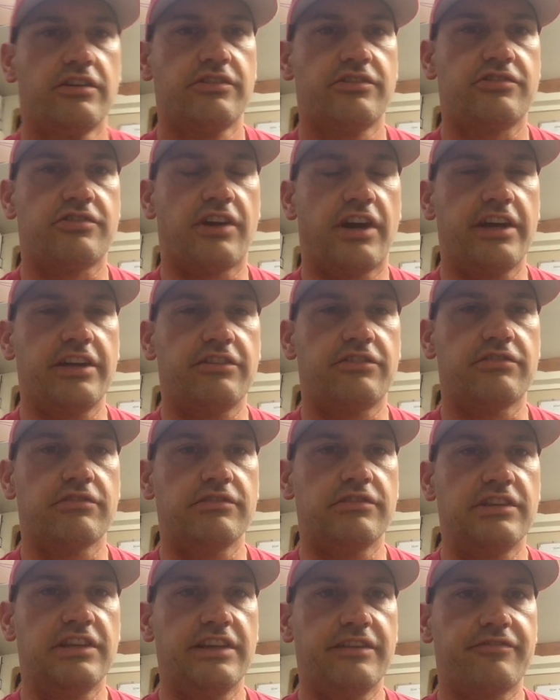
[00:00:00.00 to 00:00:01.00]
trying
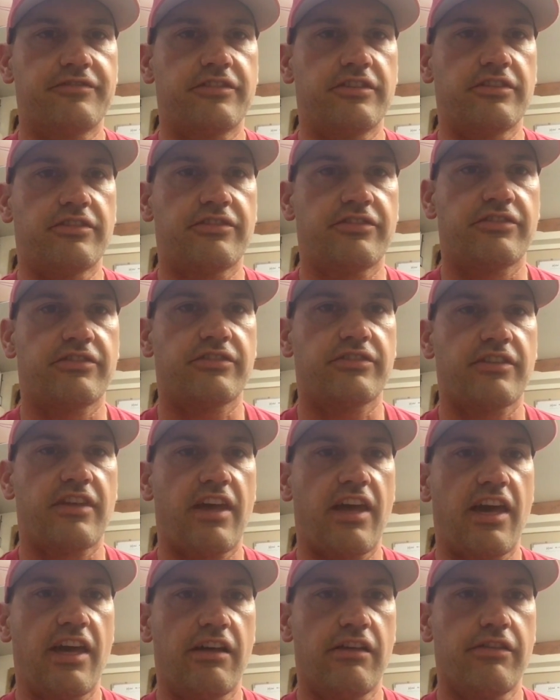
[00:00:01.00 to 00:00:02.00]
to live this
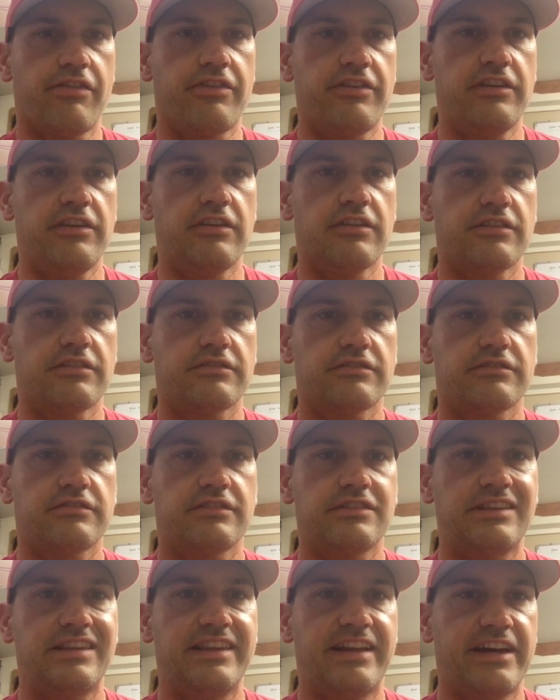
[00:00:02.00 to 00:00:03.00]
healthy
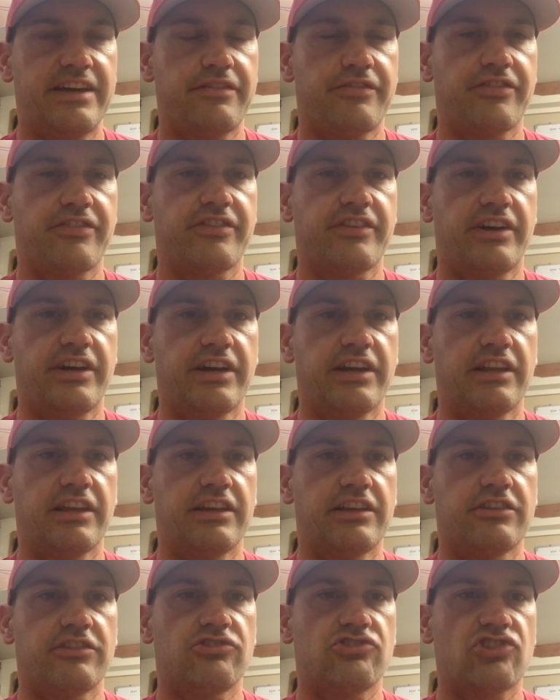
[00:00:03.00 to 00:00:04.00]
lifestyle
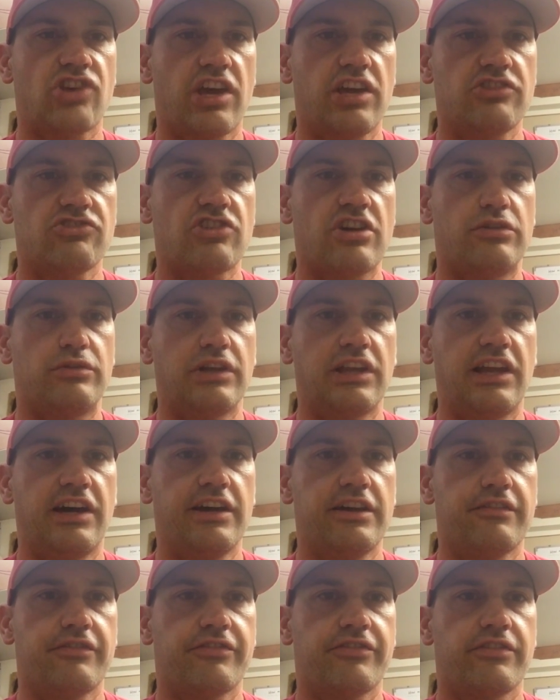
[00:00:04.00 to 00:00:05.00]
and change our
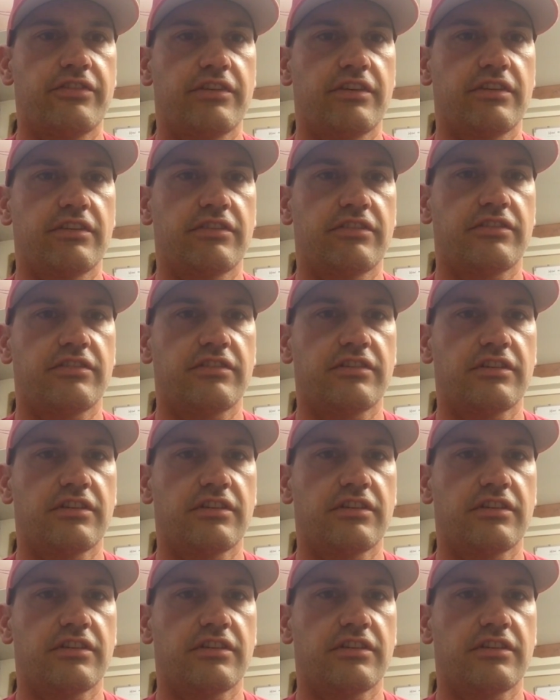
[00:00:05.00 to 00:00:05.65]
lives and,